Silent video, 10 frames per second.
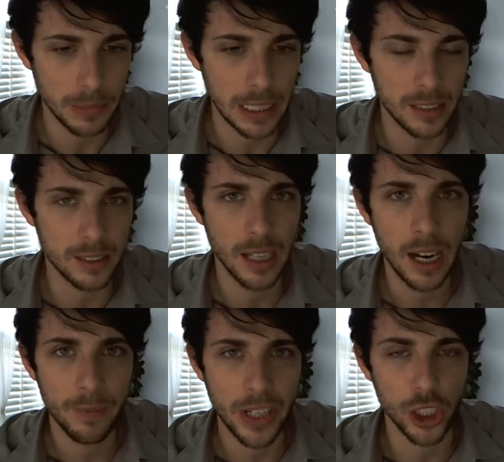means
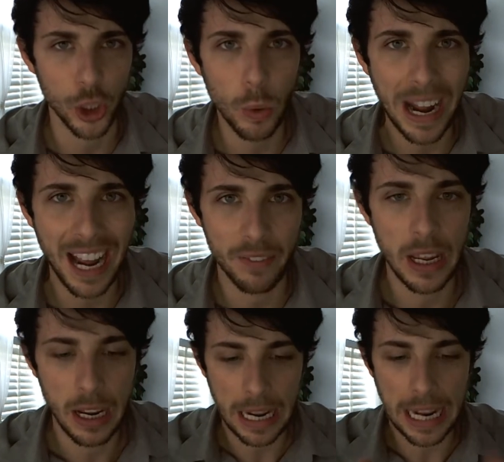that you have
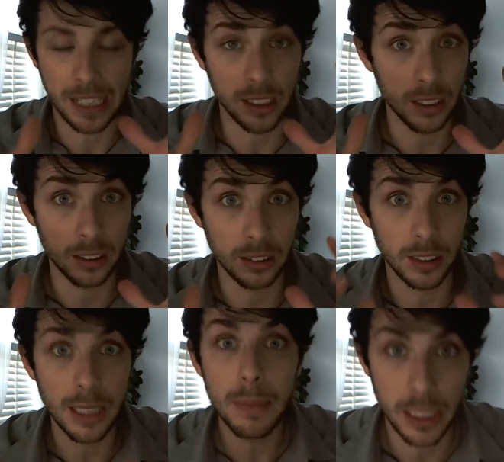a
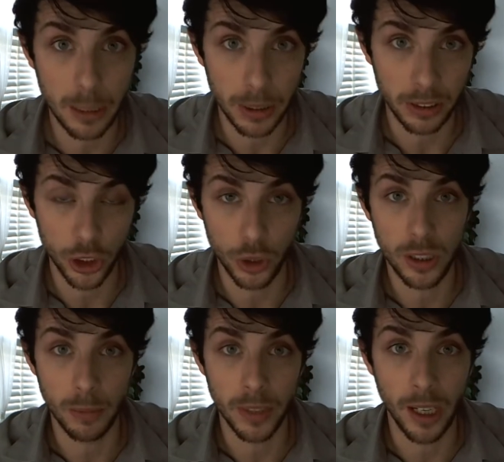limited ability to do
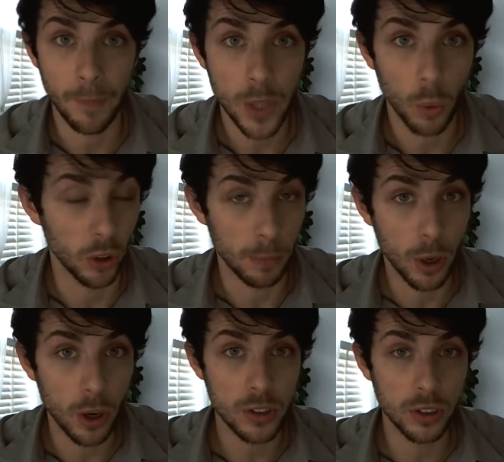something, while the
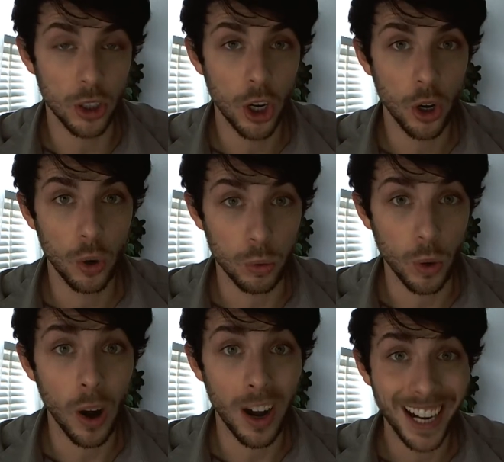person
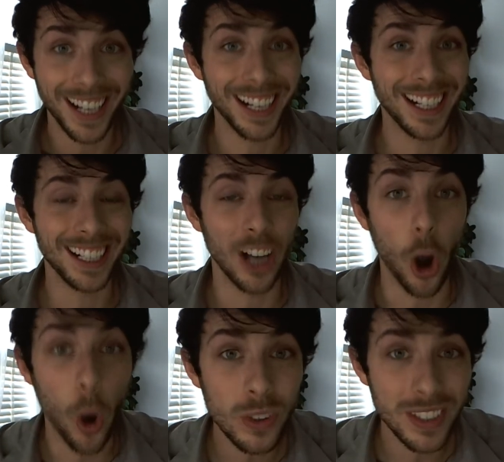who
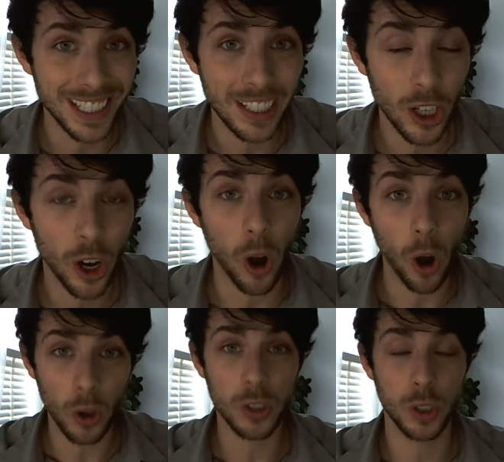owns it
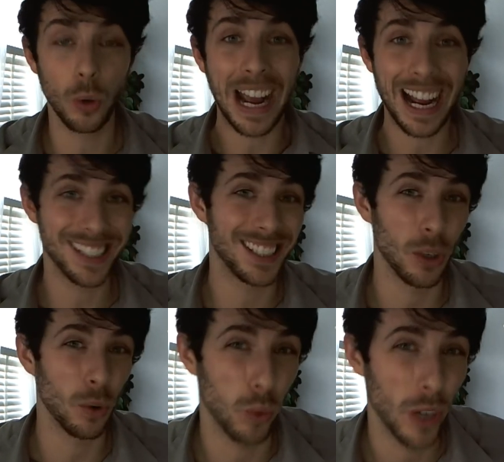also has the
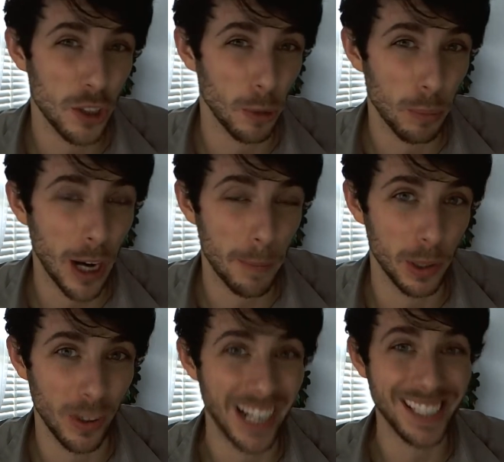original
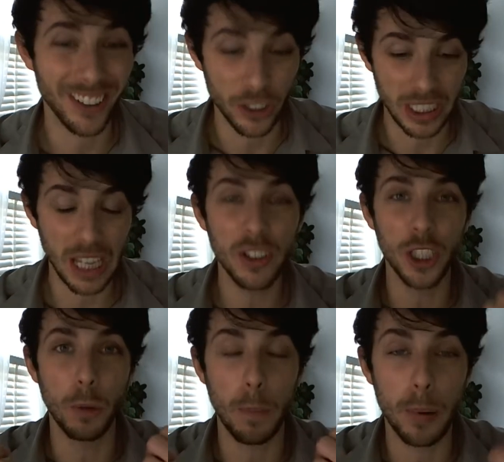property rights. They're giving
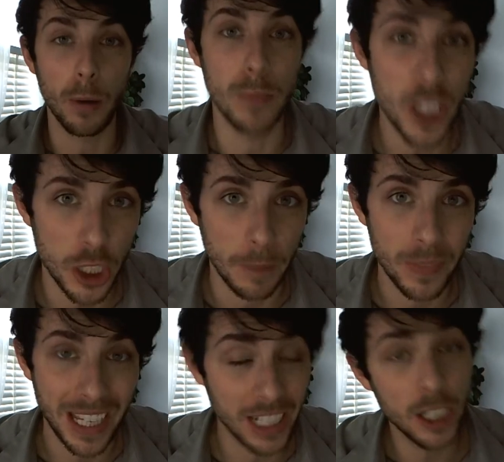you a
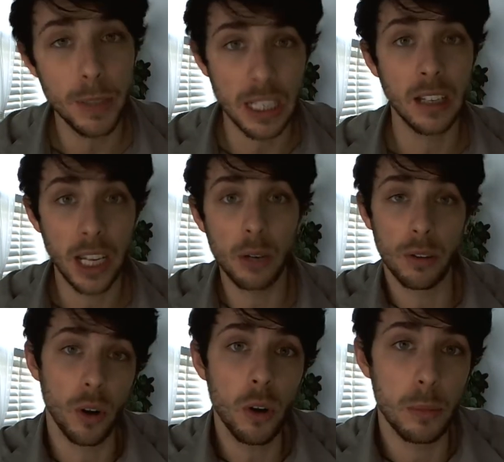permission, and it could be
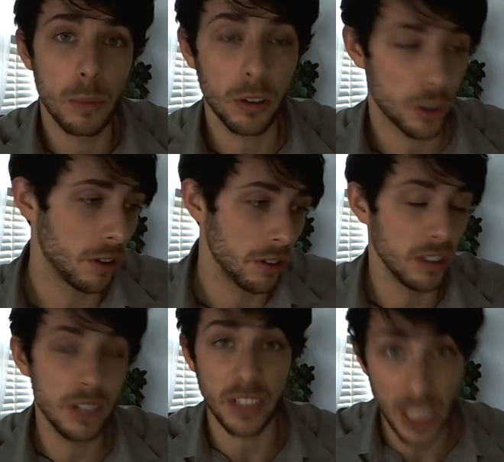irrevocable. Sure, you
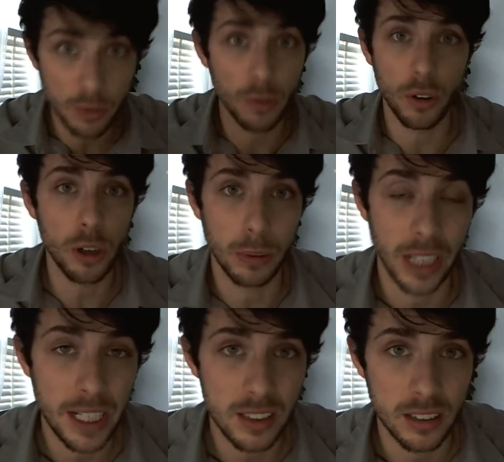can give an irrevocable
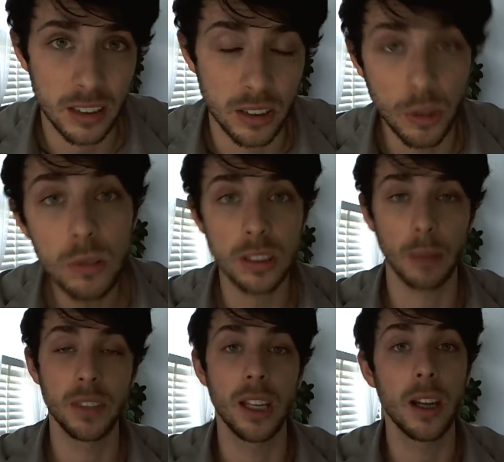license to do
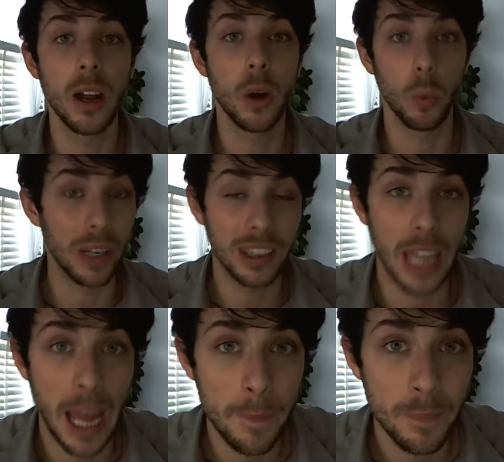something with
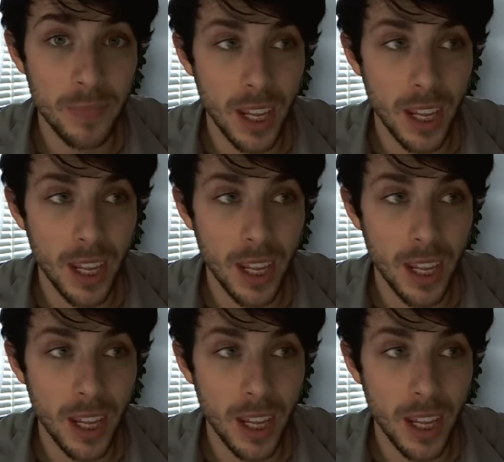that,